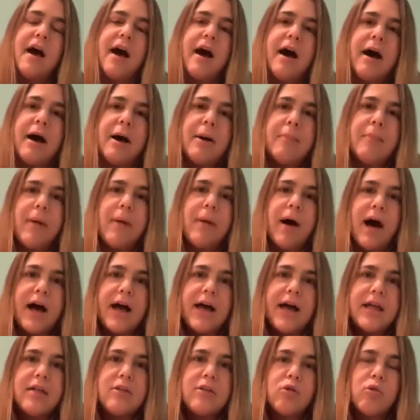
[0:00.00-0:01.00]

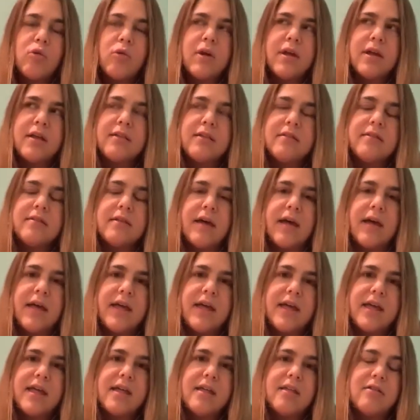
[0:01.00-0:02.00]
I joined
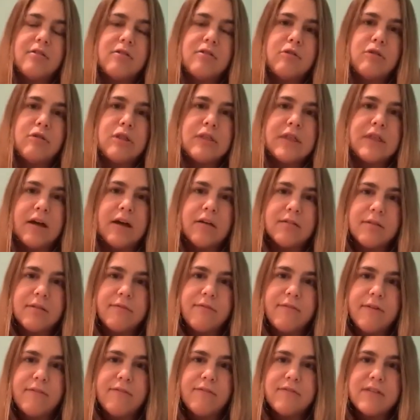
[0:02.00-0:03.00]
in
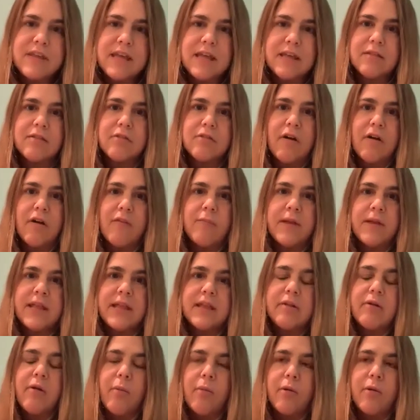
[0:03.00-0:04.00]
2015. So I've been
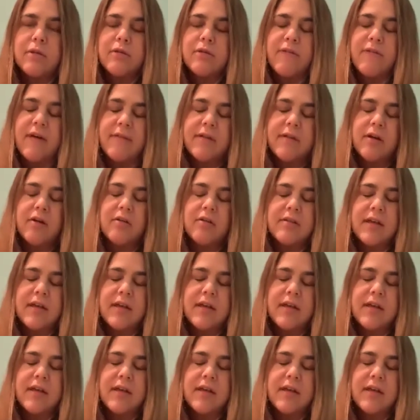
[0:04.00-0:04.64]
in it almost 5 years.